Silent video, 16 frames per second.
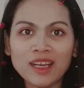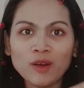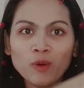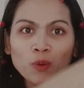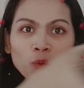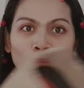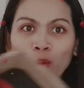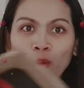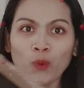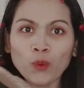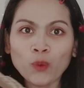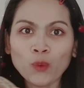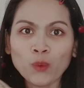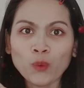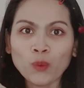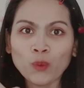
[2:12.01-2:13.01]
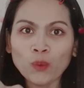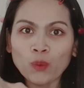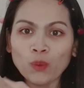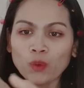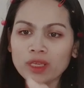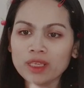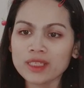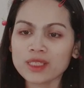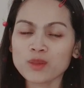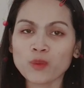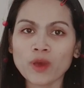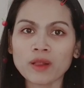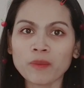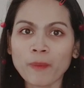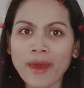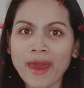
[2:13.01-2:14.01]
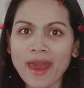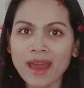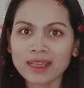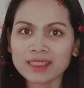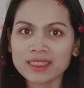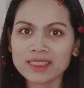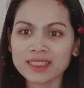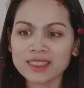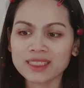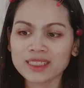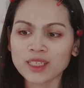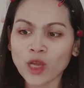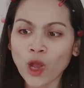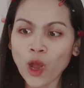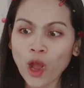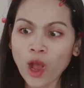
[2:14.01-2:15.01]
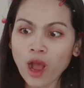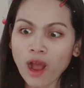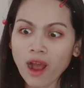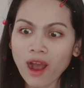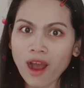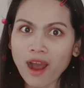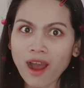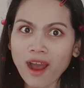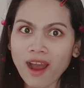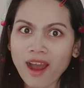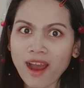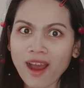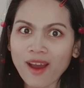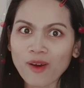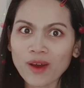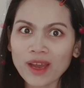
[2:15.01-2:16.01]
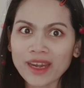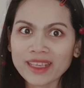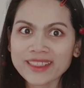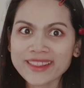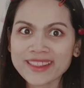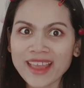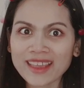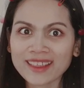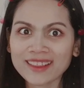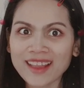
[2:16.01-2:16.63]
Ooh, it's well packed. What is that,